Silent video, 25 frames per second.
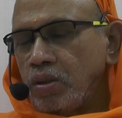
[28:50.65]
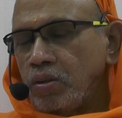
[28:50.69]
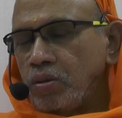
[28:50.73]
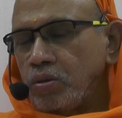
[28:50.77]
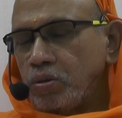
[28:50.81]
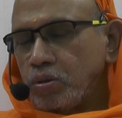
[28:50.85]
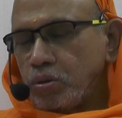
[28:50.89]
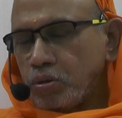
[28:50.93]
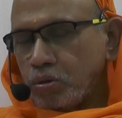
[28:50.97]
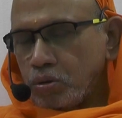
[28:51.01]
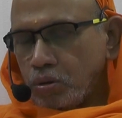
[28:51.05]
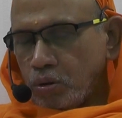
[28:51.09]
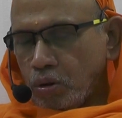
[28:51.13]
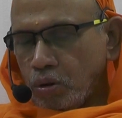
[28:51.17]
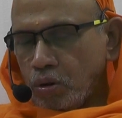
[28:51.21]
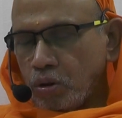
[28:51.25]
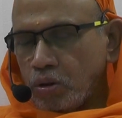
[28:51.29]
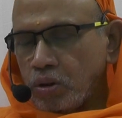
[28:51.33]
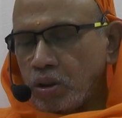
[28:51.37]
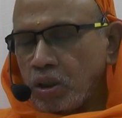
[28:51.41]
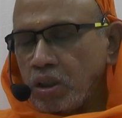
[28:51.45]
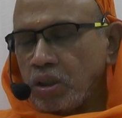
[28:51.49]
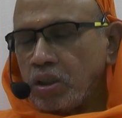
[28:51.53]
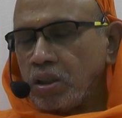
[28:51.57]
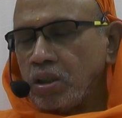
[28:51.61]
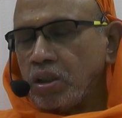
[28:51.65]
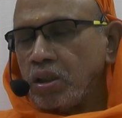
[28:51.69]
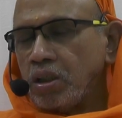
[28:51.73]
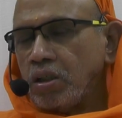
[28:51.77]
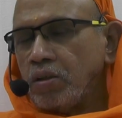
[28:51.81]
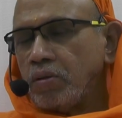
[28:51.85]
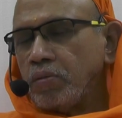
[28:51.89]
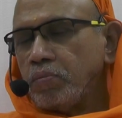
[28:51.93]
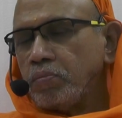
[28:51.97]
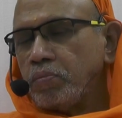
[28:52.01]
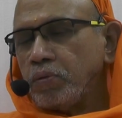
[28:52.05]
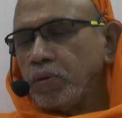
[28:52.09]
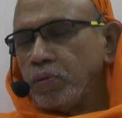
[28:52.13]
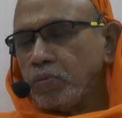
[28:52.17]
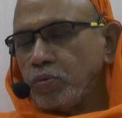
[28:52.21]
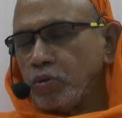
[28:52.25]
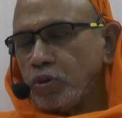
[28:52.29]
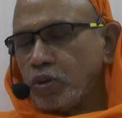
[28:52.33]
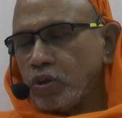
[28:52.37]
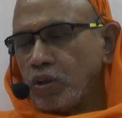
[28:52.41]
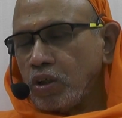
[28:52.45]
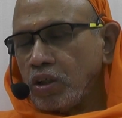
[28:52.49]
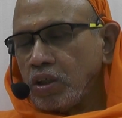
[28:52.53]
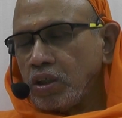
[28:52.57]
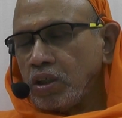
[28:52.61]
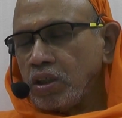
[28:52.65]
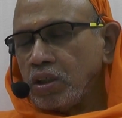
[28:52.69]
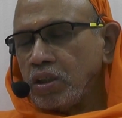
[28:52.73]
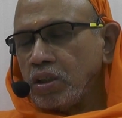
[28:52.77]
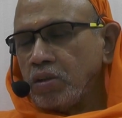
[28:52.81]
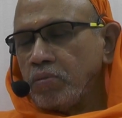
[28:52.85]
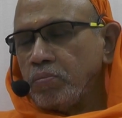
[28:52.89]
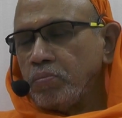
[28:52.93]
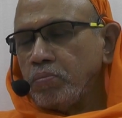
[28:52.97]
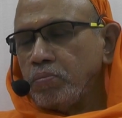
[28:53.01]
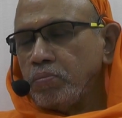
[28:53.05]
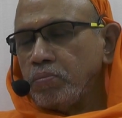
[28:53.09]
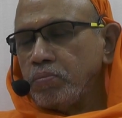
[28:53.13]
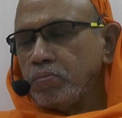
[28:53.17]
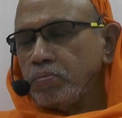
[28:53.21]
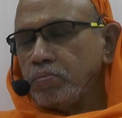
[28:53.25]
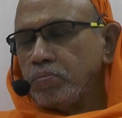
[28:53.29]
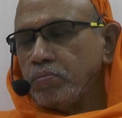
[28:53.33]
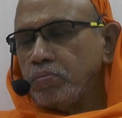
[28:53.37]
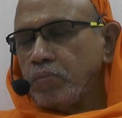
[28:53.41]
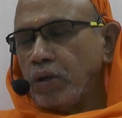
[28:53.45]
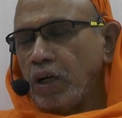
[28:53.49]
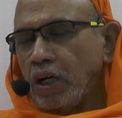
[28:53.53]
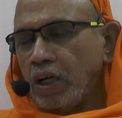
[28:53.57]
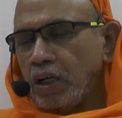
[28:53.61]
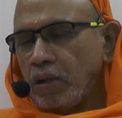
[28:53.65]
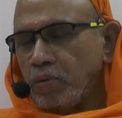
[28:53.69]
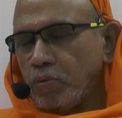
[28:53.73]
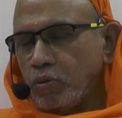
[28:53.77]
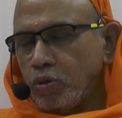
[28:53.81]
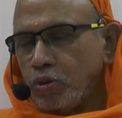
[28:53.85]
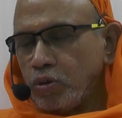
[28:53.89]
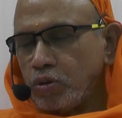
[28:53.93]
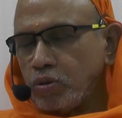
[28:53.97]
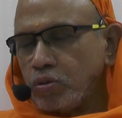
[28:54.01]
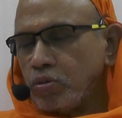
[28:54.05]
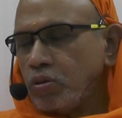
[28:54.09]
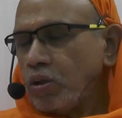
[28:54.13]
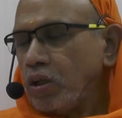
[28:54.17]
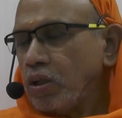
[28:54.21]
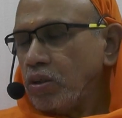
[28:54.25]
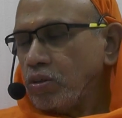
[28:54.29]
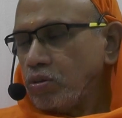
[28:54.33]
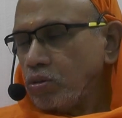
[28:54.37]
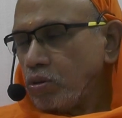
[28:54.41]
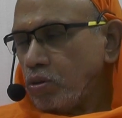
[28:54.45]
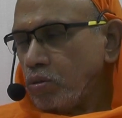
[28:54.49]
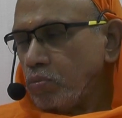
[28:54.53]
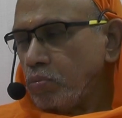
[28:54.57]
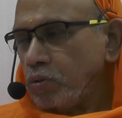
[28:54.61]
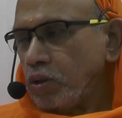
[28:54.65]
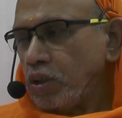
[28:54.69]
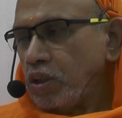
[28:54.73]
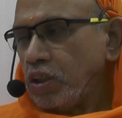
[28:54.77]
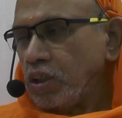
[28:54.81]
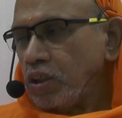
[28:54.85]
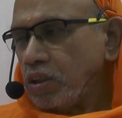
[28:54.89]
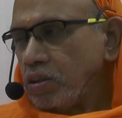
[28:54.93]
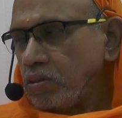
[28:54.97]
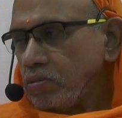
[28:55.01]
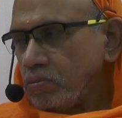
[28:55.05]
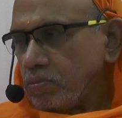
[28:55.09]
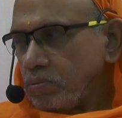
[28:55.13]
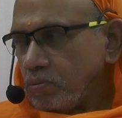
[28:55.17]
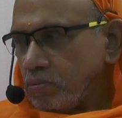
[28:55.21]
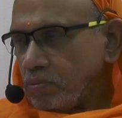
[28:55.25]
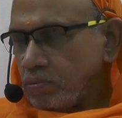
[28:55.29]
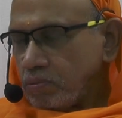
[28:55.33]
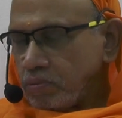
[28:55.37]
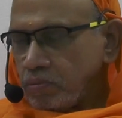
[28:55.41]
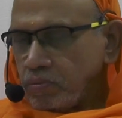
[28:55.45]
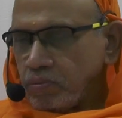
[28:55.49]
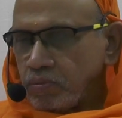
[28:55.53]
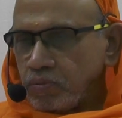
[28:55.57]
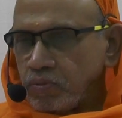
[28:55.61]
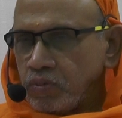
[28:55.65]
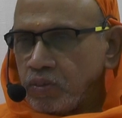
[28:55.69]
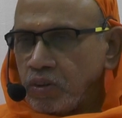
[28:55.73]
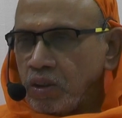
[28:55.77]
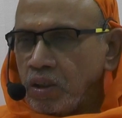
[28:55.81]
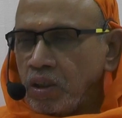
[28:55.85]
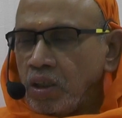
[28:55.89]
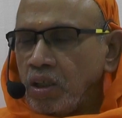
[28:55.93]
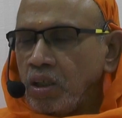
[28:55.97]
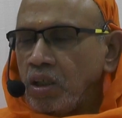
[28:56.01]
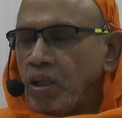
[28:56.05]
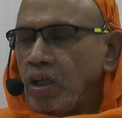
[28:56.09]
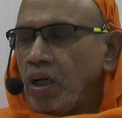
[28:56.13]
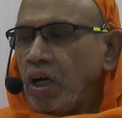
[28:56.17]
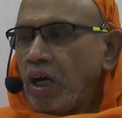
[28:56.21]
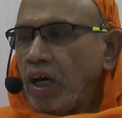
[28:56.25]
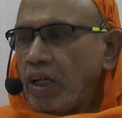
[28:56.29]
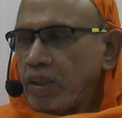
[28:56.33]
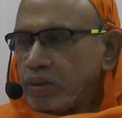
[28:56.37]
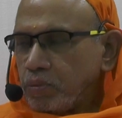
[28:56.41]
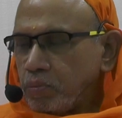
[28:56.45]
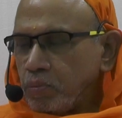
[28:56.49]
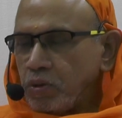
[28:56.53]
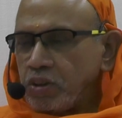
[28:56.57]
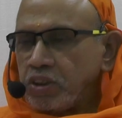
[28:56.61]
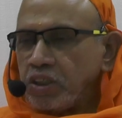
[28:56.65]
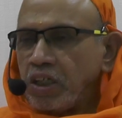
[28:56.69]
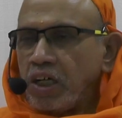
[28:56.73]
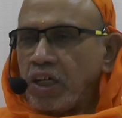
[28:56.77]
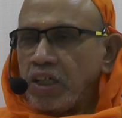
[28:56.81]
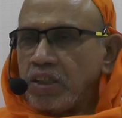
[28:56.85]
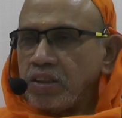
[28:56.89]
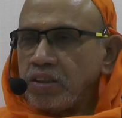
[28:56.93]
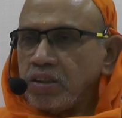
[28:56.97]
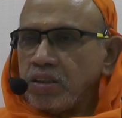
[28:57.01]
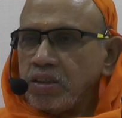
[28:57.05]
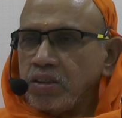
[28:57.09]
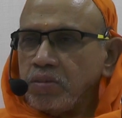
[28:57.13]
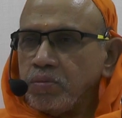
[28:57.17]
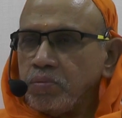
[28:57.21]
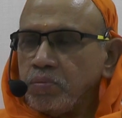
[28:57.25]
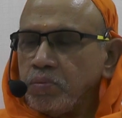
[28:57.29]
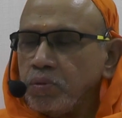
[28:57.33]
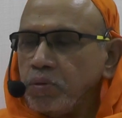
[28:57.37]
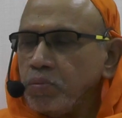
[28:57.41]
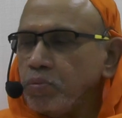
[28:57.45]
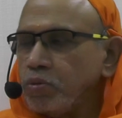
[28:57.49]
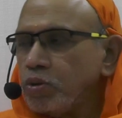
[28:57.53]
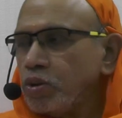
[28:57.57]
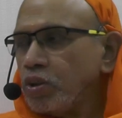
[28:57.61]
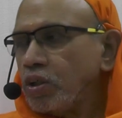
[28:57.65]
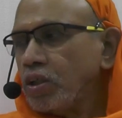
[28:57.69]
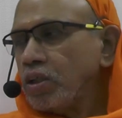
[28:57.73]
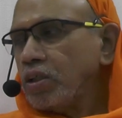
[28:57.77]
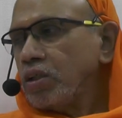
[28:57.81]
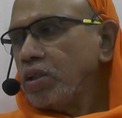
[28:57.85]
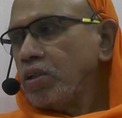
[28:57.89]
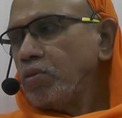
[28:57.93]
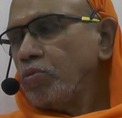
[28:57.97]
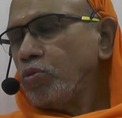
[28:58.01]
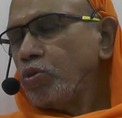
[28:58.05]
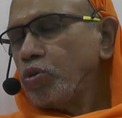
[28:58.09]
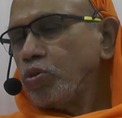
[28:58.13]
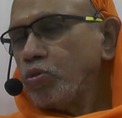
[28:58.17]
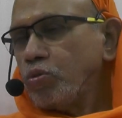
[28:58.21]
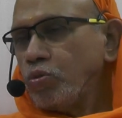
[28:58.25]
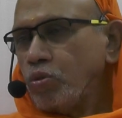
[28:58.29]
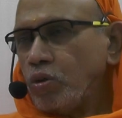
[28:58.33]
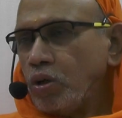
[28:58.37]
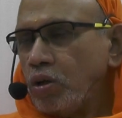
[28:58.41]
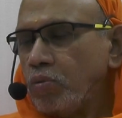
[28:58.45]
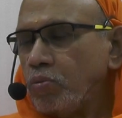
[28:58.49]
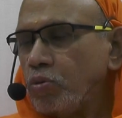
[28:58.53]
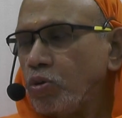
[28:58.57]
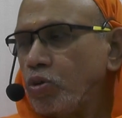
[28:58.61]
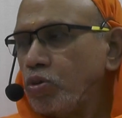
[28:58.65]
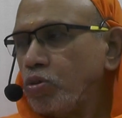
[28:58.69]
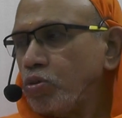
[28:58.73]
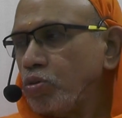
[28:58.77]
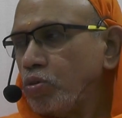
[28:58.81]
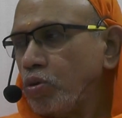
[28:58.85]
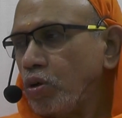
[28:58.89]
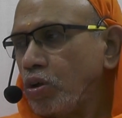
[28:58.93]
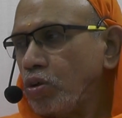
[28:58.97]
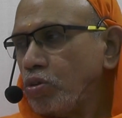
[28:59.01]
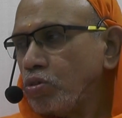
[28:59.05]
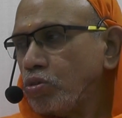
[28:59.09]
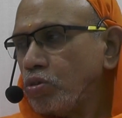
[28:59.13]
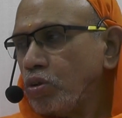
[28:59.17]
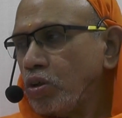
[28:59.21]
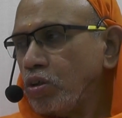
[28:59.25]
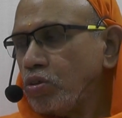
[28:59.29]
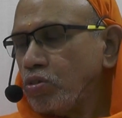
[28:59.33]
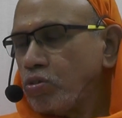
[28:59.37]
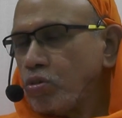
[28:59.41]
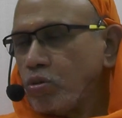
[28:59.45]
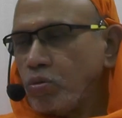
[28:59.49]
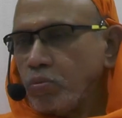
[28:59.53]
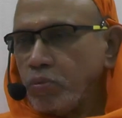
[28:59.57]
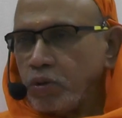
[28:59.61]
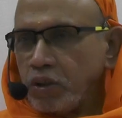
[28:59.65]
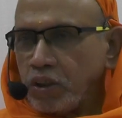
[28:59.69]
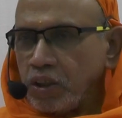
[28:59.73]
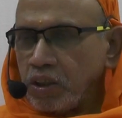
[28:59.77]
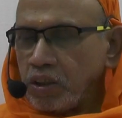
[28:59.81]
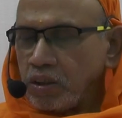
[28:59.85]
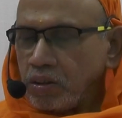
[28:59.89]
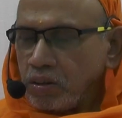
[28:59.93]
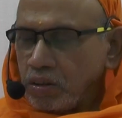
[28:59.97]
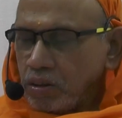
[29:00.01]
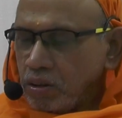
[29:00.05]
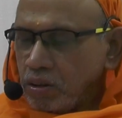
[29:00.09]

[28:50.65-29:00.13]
You should know that people talking bad about you has no meaning. As much as people talking about good about you also has no meaning.